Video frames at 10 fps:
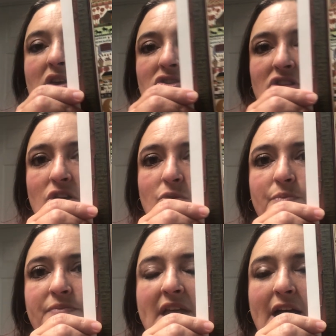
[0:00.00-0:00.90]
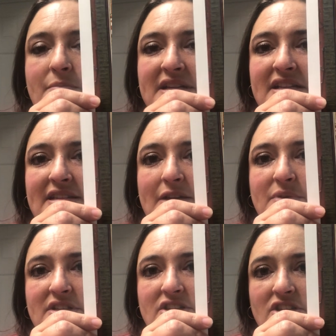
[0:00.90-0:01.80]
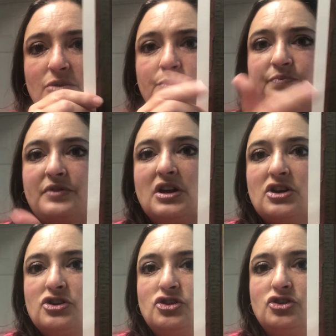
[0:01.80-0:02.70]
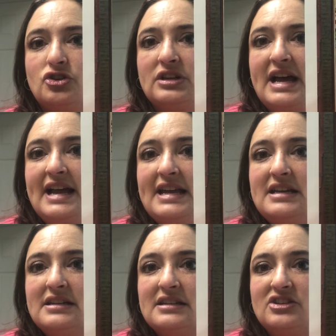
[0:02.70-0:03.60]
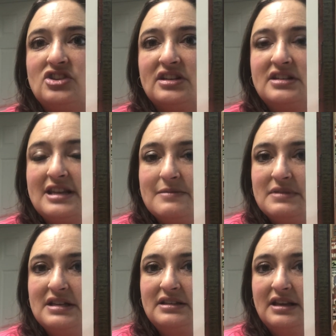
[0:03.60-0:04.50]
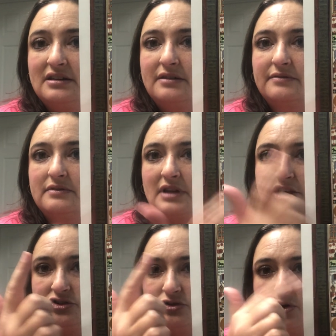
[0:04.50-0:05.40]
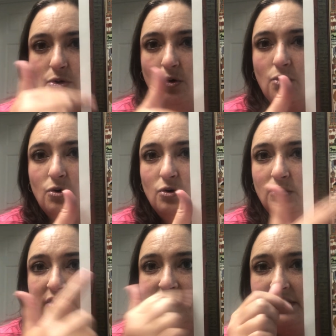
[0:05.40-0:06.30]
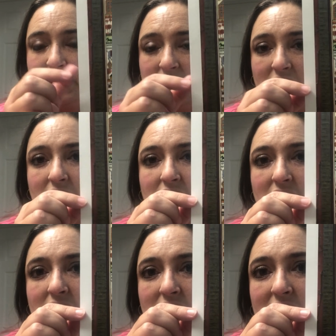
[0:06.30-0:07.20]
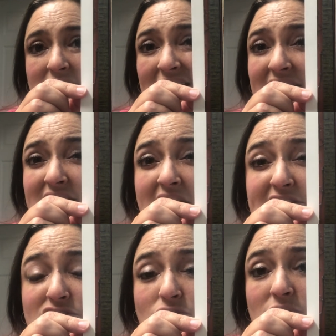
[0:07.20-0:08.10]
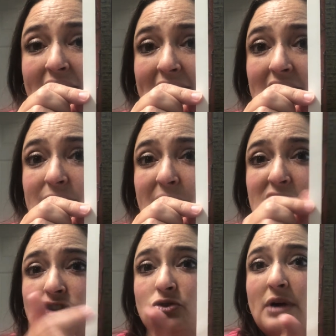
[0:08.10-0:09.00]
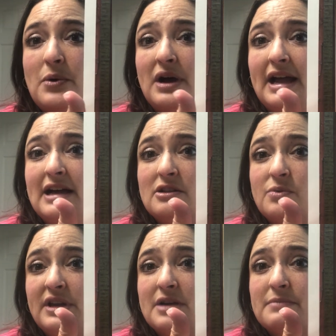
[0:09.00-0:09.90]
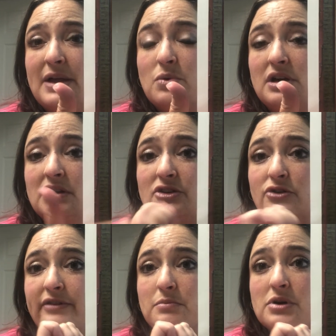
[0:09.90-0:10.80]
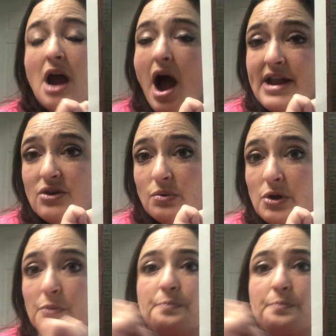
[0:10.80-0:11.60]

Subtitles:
So help me decide what to do. Should I just keep these in and do the whole thing? Like I said, I do like it, but do I want Halloween on my wall in November? I don't know.